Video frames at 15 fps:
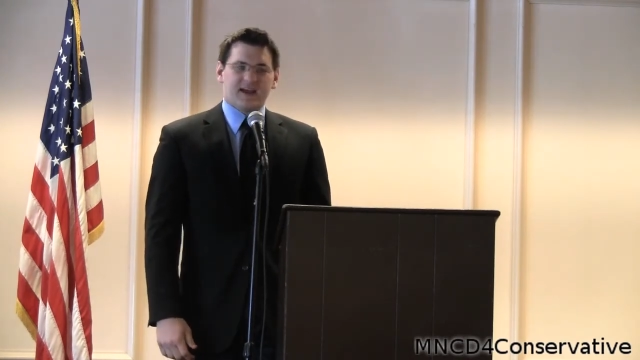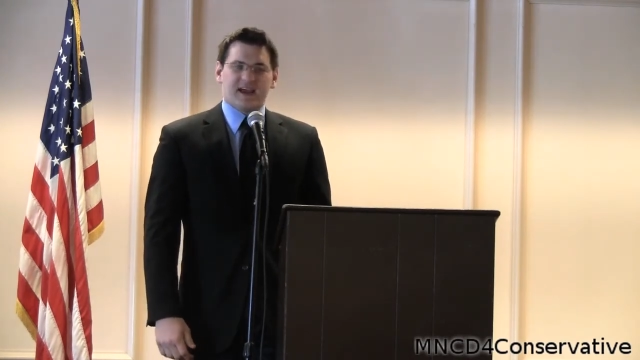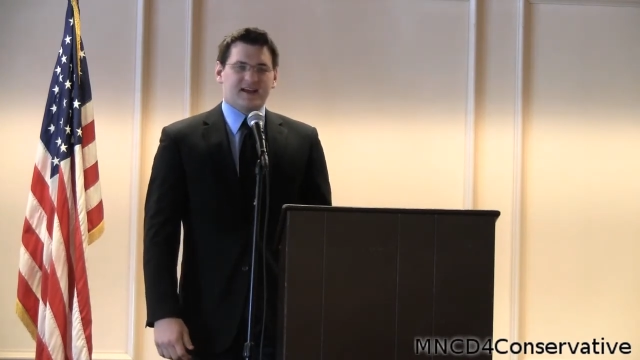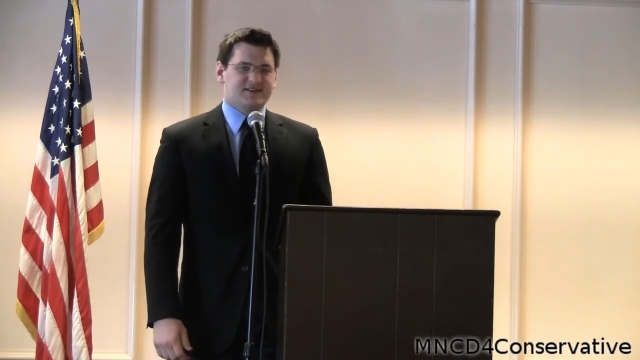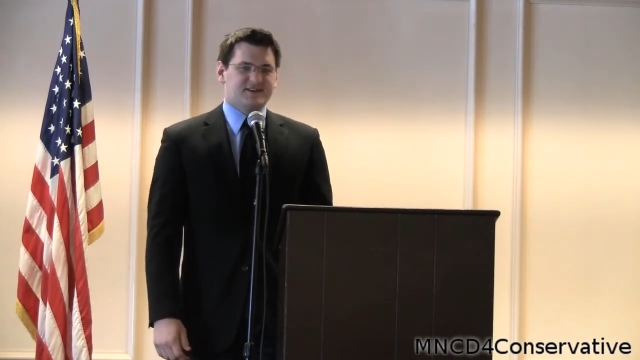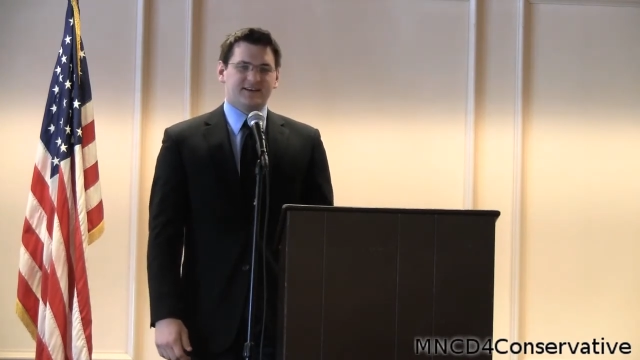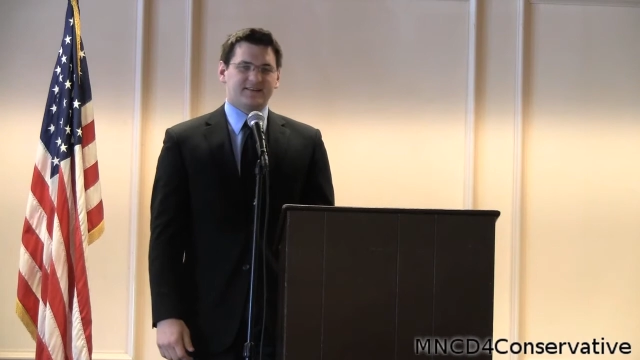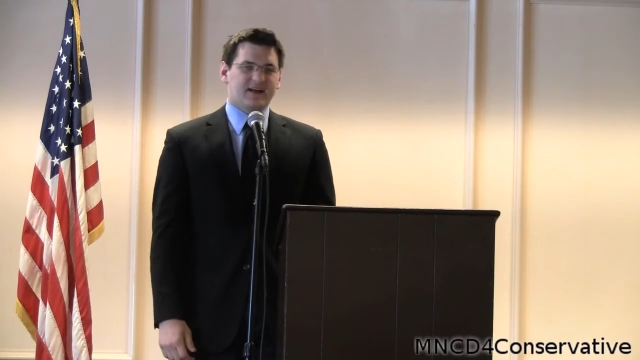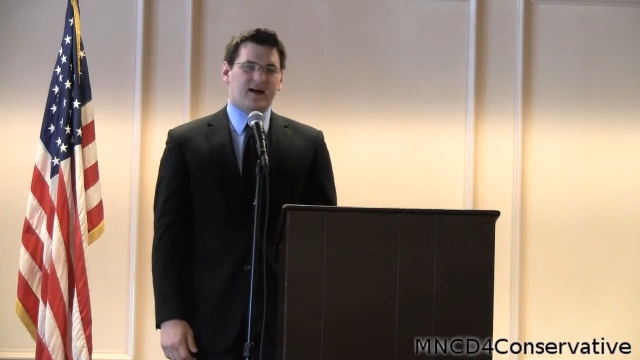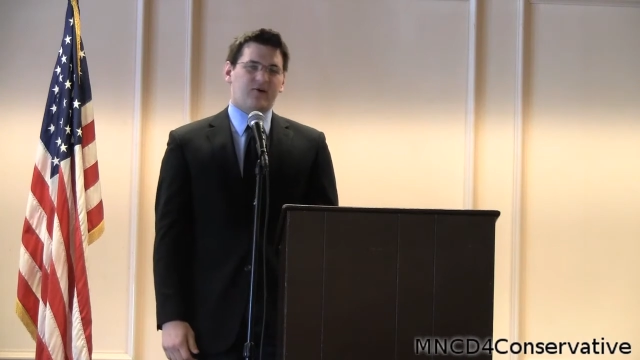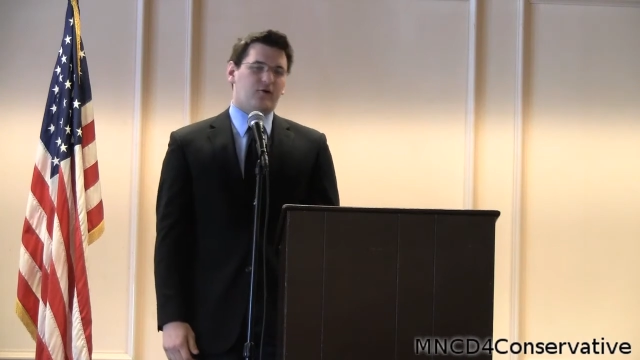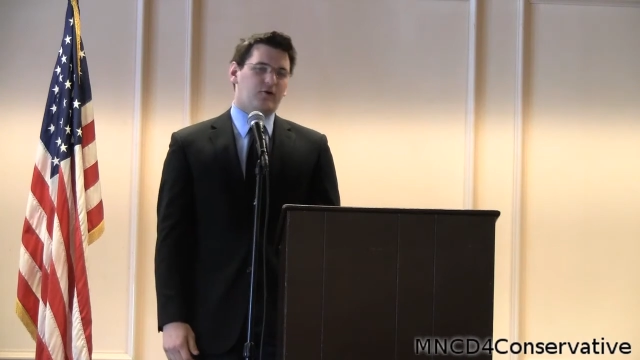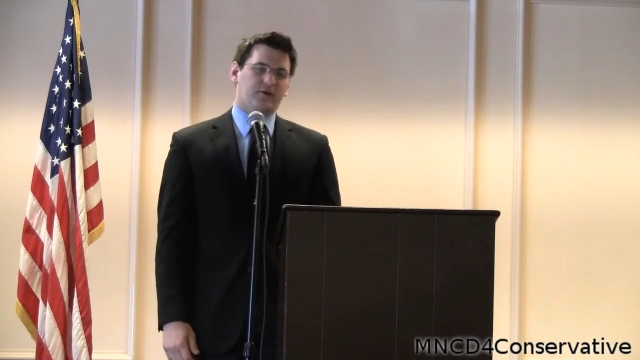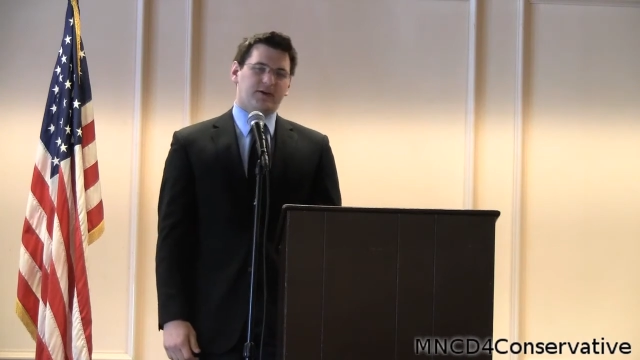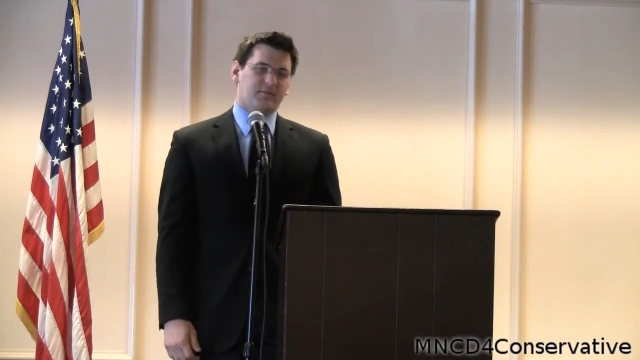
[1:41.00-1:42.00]
and she's
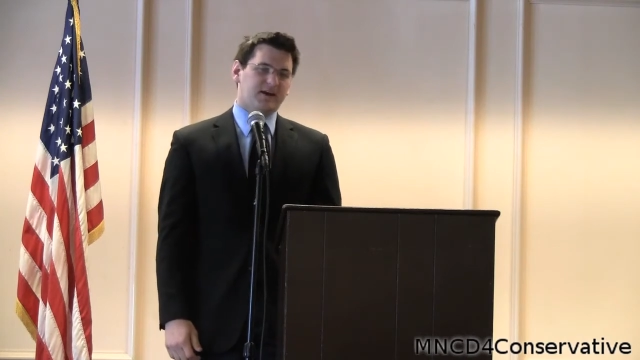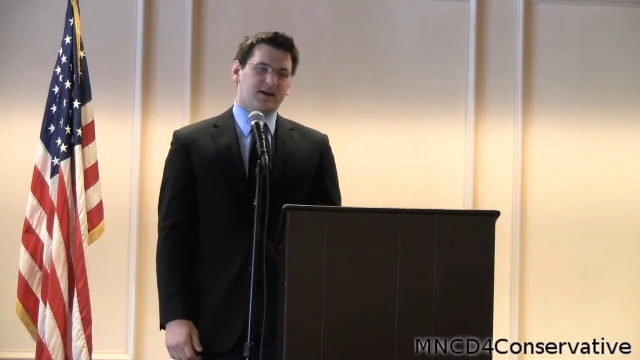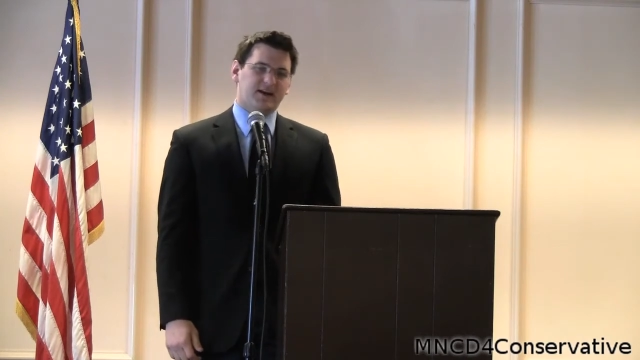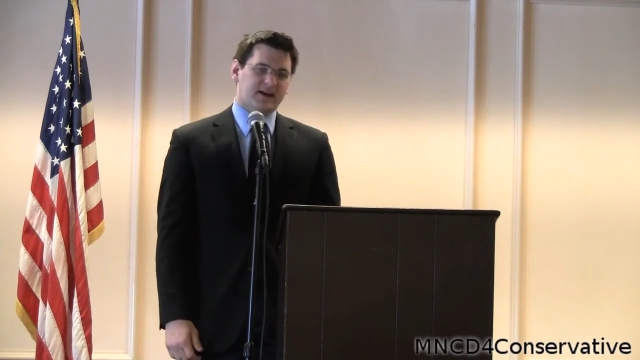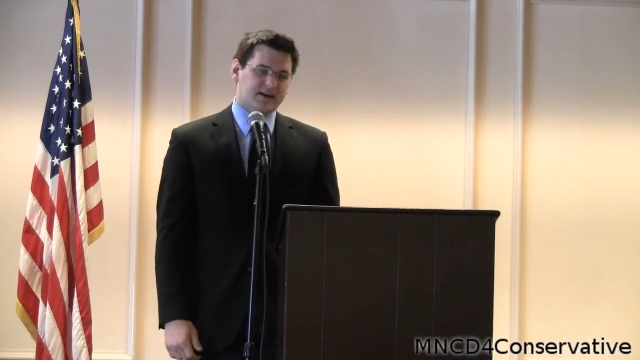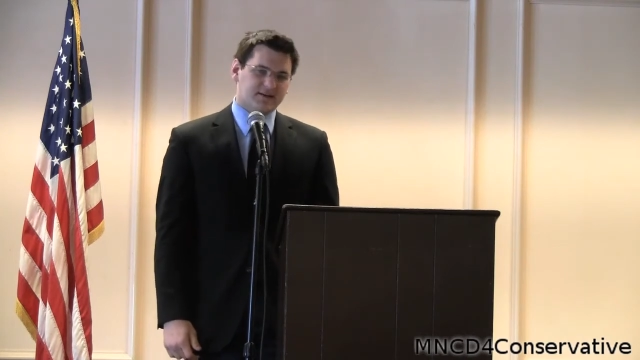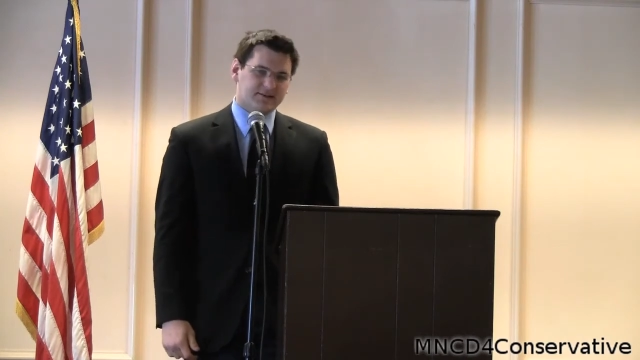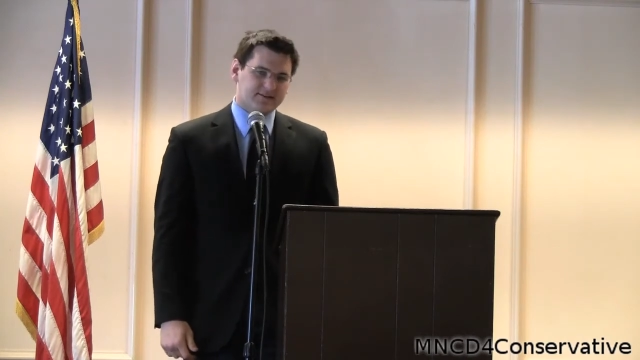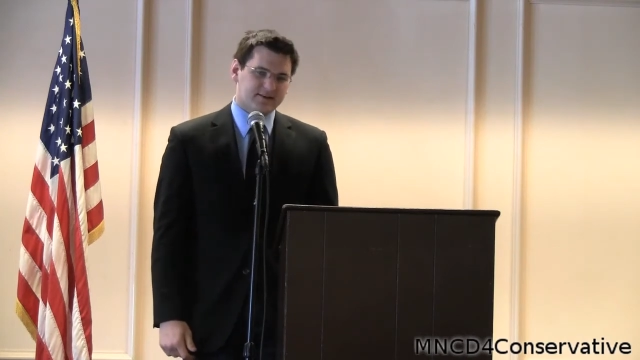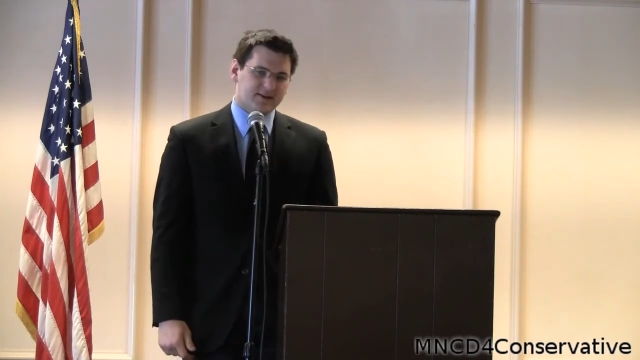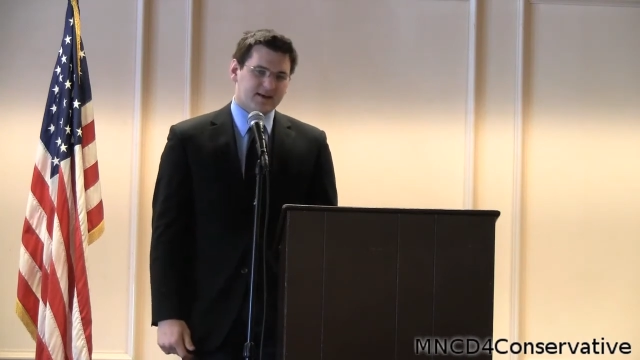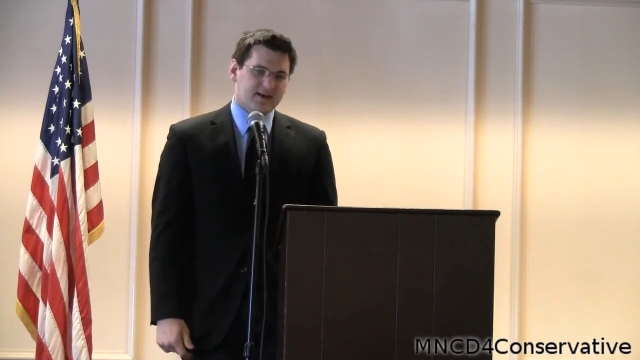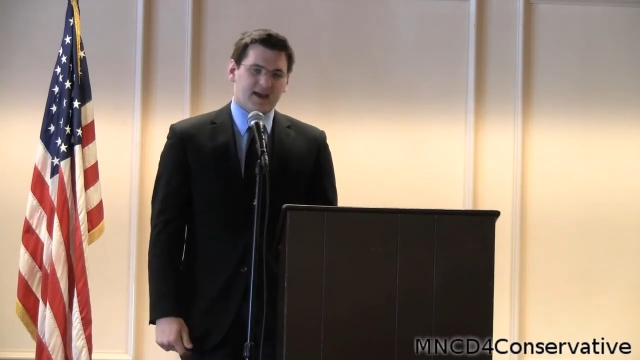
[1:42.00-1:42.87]
not holding meetings.